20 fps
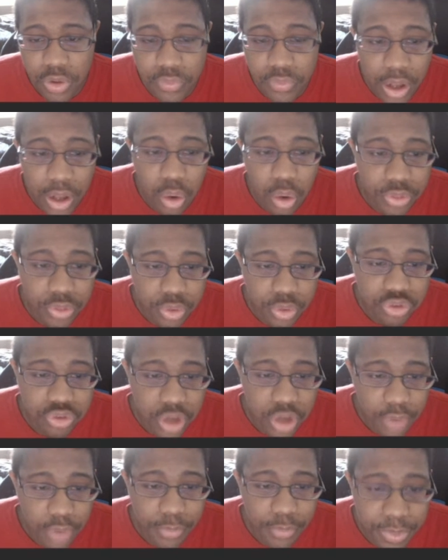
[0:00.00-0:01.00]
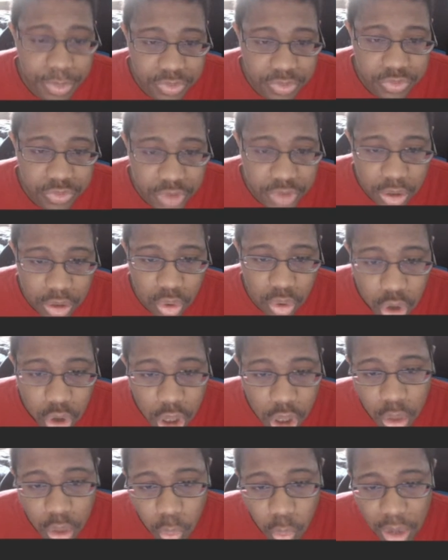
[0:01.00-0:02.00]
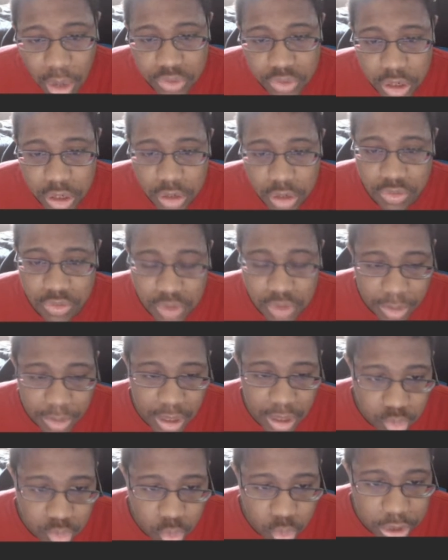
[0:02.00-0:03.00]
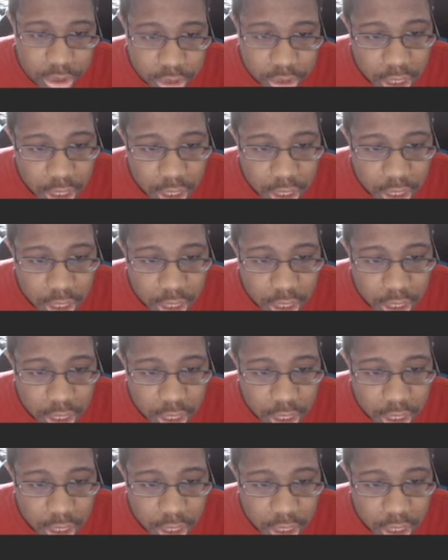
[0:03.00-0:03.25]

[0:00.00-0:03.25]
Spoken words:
evaluate the state of a business cycle," the White House said in a statement last week.